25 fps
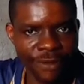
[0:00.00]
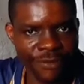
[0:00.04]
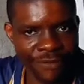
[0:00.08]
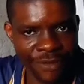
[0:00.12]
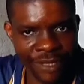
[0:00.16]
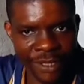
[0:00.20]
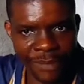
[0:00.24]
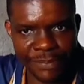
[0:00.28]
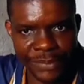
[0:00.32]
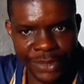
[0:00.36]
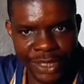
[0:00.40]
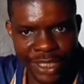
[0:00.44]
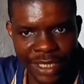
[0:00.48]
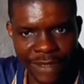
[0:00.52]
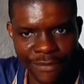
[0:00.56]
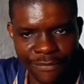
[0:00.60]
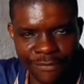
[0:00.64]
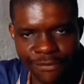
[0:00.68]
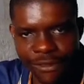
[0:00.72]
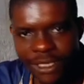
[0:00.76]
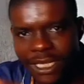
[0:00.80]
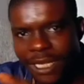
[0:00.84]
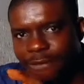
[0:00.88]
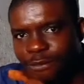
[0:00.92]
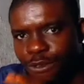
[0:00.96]
free PDF
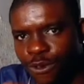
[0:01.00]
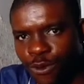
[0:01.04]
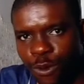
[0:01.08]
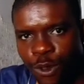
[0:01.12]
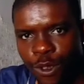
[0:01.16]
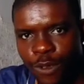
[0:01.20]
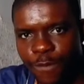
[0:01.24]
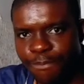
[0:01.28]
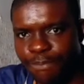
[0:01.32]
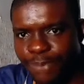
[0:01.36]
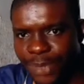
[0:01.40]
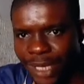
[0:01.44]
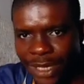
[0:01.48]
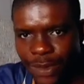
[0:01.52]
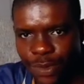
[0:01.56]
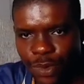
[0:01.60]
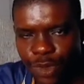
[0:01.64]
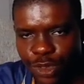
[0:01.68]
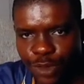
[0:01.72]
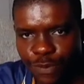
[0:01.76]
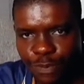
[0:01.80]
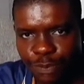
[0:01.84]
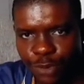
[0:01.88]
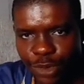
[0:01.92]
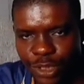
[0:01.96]
without you paying
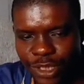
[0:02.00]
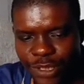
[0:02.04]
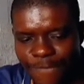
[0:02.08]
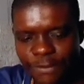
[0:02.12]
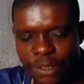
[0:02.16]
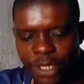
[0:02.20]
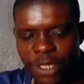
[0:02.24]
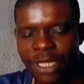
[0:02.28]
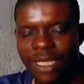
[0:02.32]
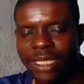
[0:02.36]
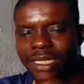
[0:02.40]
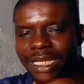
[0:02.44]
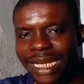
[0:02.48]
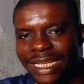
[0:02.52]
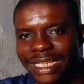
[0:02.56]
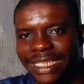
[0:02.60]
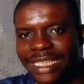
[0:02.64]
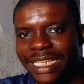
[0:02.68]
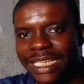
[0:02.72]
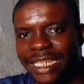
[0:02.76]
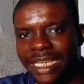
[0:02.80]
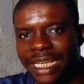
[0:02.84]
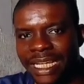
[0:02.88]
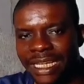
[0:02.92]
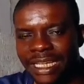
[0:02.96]
money. The
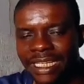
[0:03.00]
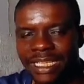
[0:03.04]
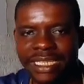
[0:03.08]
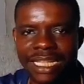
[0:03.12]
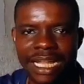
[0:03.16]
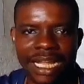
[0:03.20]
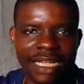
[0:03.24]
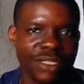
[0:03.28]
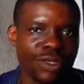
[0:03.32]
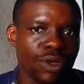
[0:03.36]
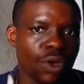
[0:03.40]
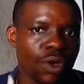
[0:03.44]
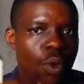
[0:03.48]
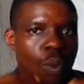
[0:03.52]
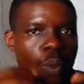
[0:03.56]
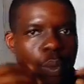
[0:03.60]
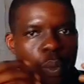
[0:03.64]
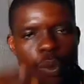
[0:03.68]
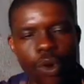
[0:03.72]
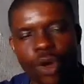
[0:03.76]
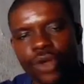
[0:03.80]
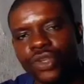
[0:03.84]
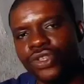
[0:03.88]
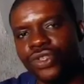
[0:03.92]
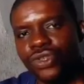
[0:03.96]
thing here is that
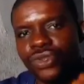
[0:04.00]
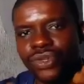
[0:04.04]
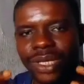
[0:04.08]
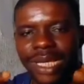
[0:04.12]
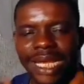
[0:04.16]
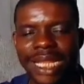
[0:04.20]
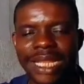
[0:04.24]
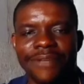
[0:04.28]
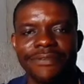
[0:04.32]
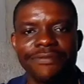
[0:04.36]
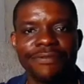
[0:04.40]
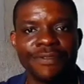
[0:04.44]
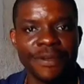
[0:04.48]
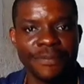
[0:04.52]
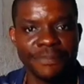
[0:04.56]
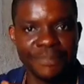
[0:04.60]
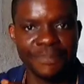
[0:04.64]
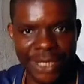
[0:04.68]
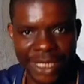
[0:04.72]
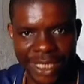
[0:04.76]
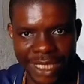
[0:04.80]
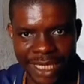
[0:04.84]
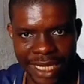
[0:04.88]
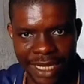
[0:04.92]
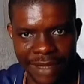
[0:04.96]
once you get the free
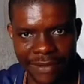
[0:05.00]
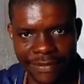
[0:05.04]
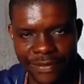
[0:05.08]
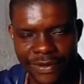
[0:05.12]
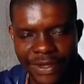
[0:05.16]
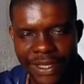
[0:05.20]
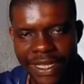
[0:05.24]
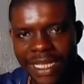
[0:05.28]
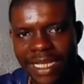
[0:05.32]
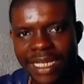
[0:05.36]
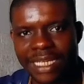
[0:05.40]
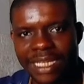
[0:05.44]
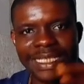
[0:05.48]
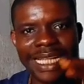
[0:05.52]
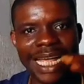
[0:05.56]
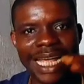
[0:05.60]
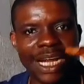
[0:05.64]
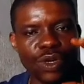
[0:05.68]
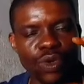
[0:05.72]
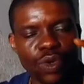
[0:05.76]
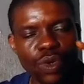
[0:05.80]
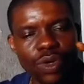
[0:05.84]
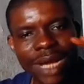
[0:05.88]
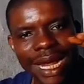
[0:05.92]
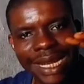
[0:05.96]
PDF, now
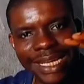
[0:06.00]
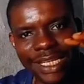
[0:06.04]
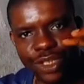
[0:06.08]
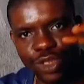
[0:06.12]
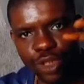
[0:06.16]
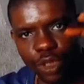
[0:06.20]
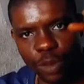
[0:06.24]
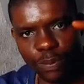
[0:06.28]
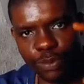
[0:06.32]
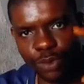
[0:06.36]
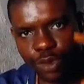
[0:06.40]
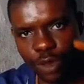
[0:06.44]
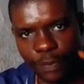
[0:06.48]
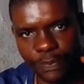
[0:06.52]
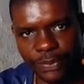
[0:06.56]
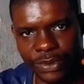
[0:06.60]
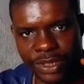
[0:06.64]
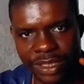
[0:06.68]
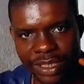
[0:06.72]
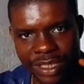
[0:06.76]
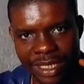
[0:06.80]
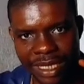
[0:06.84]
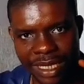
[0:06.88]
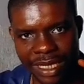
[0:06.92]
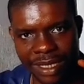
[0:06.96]
look at the
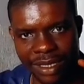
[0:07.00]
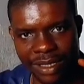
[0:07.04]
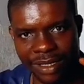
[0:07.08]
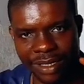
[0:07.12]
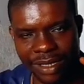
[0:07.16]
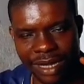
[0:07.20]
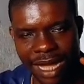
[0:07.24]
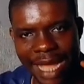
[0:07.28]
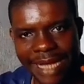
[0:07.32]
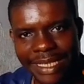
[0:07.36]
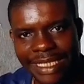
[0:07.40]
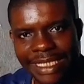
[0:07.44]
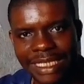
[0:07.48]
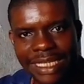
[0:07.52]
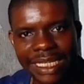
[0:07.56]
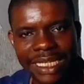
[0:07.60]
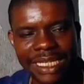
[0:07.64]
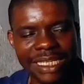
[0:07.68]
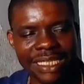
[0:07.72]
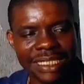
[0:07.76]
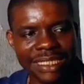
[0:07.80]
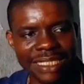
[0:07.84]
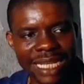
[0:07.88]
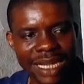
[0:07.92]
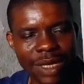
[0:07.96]
subtopic there, right?
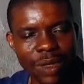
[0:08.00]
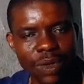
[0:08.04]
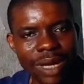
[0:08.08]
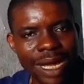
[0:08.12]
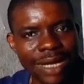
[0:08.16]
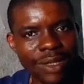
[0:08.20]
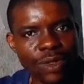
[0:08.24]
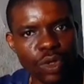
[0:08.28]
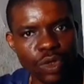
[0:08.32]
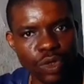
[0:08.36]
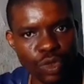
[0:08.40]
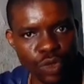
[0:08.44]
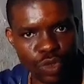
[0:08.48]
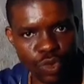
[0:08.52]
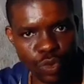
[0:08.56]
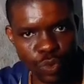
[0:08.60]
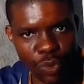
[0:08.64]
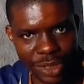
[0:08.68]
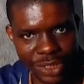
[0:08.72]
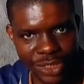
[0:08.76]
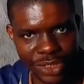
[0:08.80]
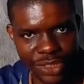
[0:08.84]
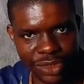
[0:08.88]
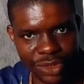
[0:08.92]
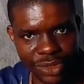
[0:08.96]
Then look at all those
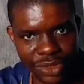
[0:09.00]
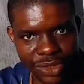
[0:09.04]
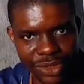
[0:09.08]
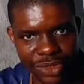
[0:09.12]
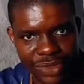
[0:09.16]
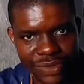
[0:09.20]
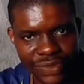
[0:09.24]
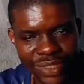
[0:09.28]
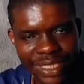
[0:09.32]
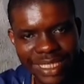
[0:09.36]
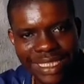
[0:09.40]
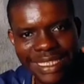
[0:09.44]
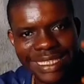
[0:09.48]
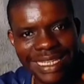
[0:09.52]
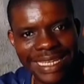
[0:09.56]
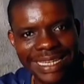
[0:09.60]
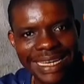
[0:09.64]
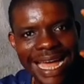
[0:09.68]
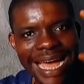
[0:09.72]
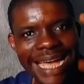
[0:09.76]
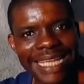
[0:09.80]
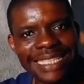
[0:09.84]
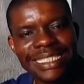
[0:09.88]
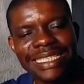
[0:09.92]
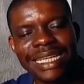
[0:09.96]
questions.
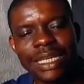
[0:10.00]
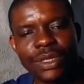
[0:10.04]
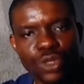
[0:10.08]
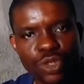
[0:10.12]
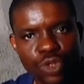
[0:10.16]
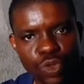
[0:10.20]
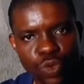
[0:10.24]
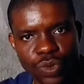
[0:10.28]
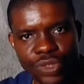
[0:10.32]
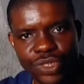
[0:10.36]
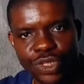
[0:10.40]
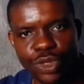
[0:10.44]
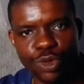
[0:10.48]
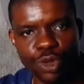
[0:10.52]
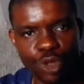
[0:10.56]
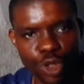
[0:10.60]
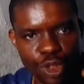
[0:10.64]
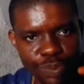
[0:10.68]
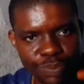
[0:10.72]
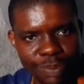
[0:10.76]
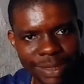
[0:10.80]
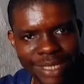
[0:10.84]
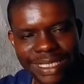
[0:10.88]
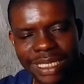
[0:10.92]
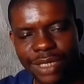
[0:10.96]
Then answer those questions. You
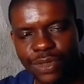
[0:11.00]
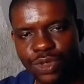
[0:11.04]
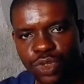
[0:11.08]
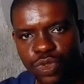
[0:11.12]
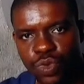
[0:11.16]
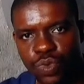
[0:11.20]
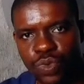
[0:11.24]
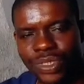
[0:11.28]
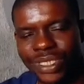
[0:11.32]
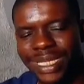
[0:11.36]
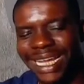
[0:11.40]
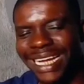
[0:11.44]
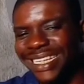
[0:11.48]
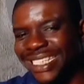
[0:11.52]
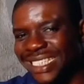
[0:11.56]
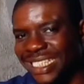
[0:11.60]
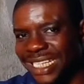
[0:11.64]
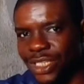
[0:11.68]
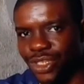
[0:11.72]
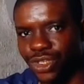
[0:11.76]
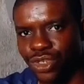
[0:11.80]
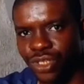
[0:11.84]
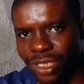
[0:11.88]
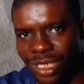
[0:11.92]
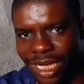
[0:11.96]
just master those questions. At this
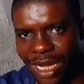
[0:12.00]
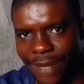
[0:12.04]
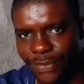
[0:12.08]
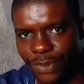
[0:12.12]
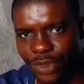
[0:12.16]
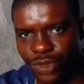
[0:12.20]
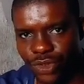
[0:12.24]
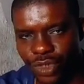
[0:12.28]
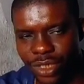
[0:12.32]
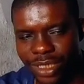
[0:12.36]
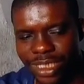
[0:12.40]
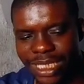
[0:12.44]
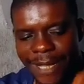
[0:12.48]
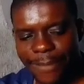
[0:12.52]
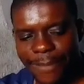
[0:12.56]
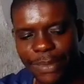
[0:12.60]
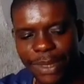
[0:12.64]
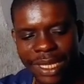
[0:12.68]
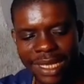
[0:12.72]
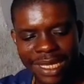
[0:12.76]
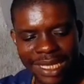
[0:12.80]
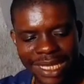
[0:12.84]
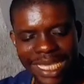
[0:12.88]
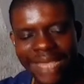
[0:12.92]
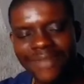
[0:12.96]
stage, you cram it. Just
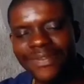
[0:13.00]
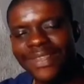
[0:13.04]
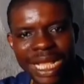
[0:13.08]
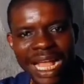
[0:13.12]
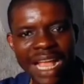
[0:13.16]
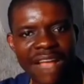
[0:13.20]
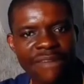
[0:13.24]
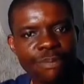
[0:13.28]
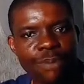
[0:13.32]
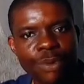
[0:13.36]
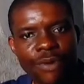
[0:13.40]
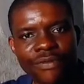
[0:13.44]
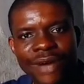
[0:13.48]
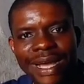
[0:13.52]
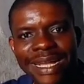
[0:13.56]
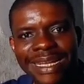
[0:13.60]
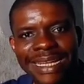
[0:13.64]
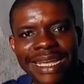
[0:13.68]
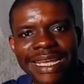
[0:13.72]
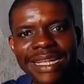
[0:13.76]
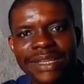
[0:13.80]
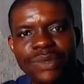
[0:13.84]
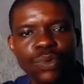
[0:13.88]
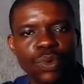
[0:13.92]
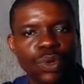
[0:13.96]
but I have
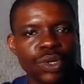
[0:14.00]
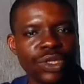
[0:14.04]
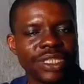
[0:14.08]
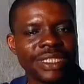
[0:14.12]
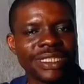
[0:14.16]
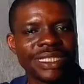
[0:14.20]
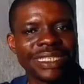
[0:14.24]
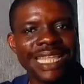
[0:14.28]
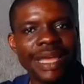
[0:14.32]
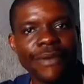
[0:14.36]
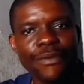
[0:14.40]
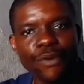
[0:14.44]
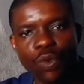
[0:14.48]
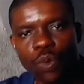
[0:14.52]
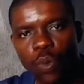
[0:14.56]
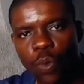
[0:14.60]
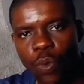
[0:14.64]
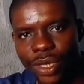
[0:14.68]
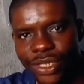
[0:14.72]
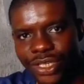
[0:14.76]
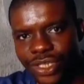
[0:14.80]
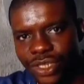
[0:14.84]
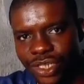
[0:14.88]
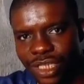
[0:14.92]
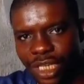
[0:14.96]
provided what type of
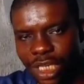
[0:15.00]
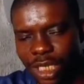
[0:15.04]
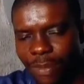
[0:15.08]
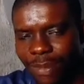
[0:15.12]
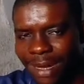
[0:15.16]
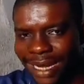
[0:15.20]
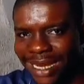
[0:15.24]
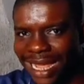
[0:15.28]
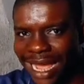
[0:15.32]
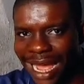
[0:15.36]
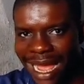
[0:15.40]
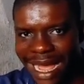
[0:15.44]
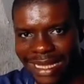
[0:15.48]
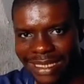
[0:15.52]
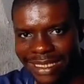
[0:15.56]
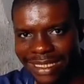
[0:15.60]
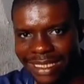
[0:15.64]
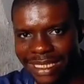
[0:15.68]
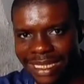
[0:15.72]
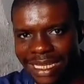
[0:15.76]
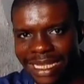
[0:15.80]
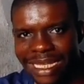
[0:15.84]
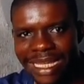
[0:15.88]
question they normally ask